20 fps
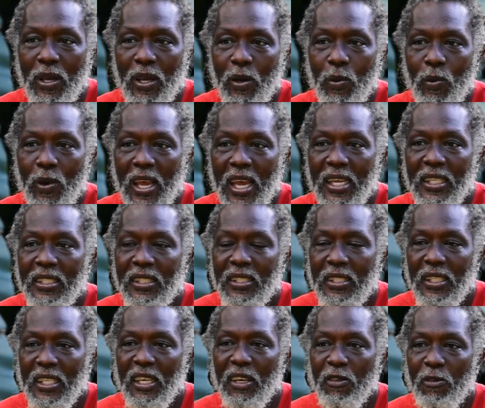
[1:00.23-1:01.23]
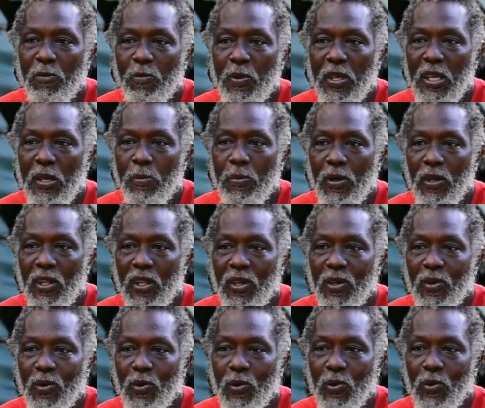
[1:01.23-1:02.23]
enslaved people
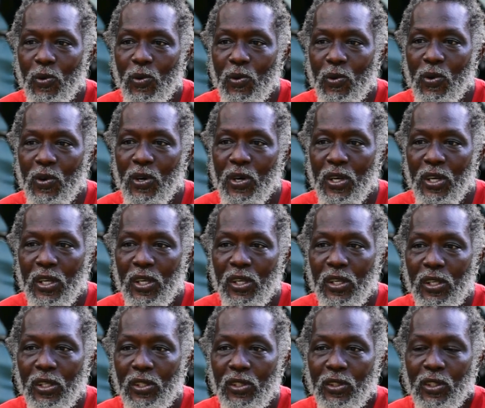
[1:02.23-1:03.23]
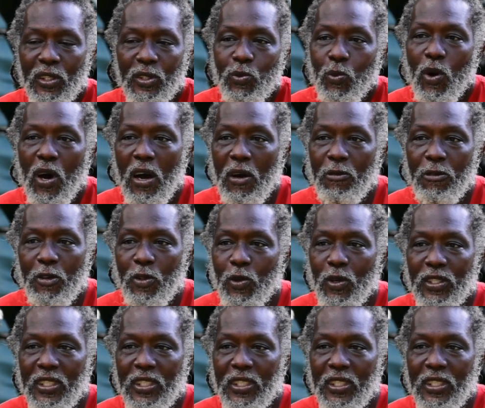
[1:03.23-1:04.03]
who just want to know that